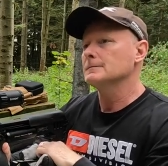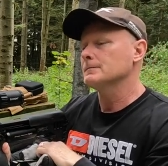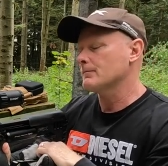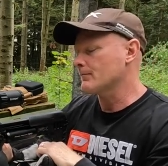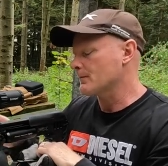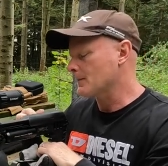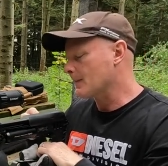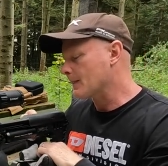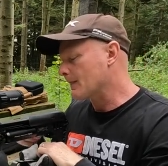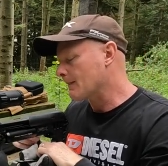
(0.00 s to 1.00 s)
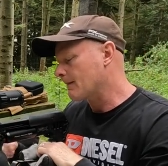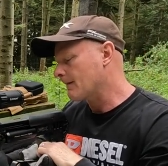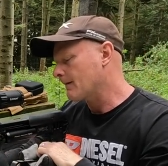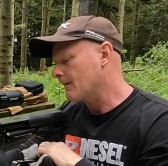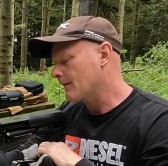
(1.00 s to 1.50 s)

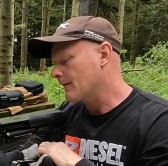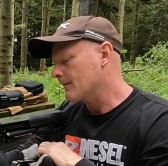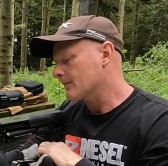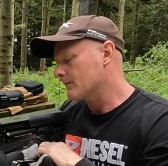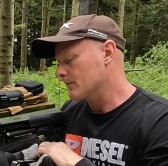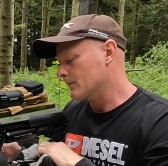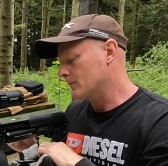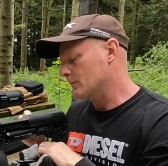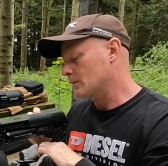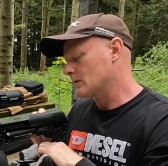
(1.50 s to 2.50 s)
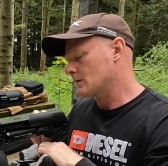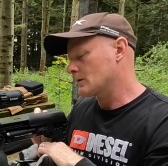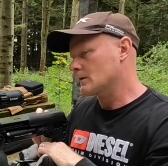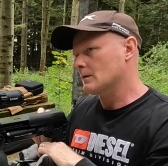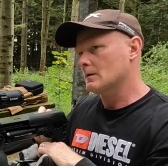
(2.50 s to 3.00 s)

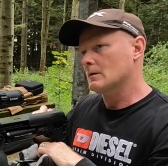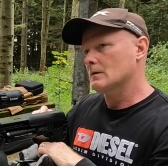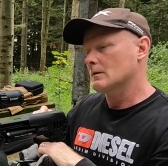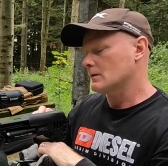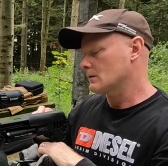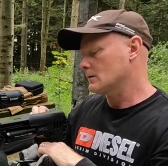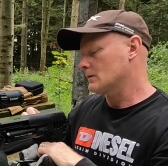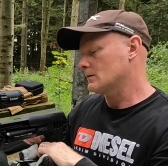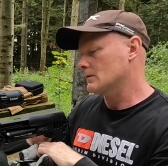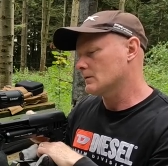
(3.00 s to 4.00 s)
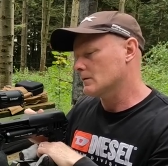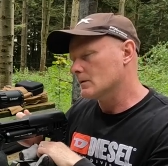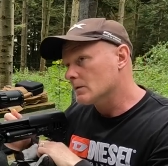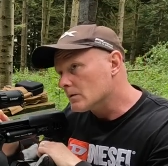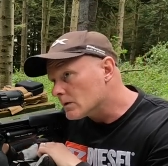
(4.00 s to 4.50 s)

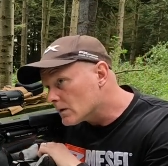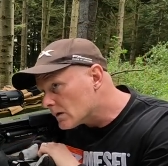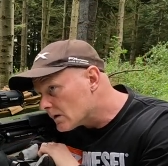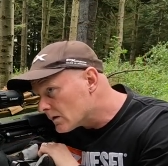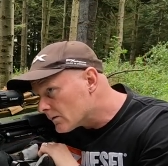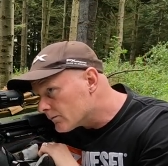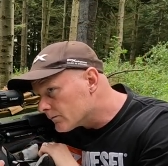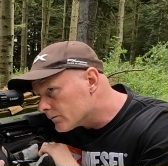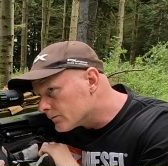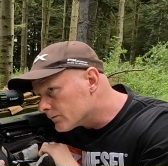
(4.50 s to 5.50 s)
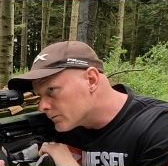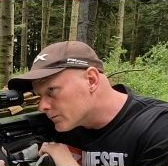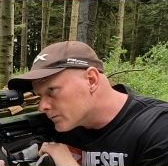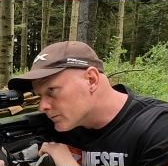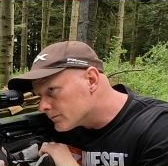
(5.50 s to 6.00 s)

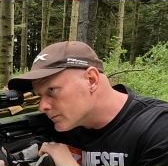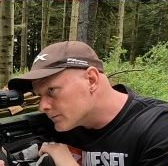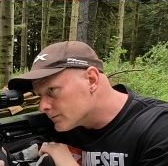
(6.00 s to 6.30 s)
[no speech]